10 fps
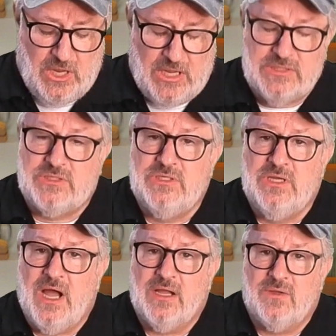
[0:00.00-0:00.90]
It's
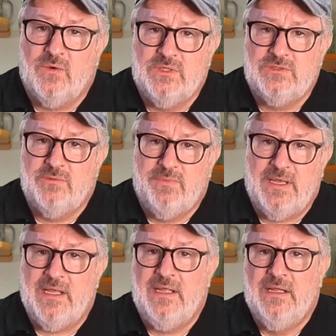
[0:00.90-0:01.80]
not going to
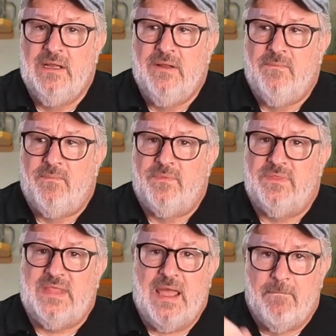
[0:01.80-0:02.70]
be
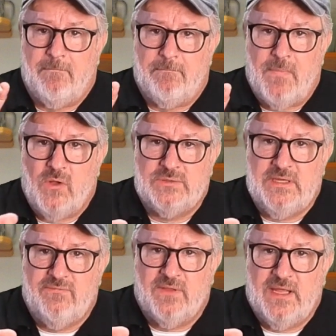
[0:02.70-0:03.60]
that
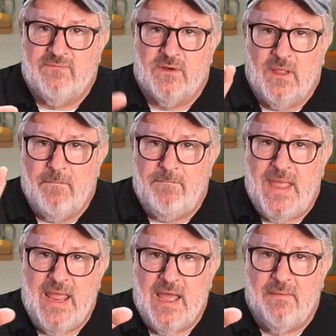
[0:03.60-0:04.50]
malty flavor, that
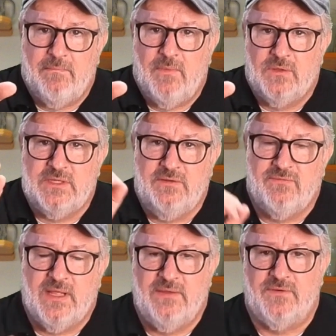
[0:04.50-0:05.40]
bam, malty
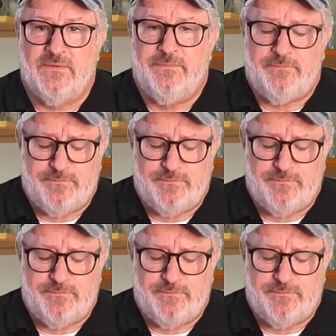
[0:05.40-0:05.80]
flavor.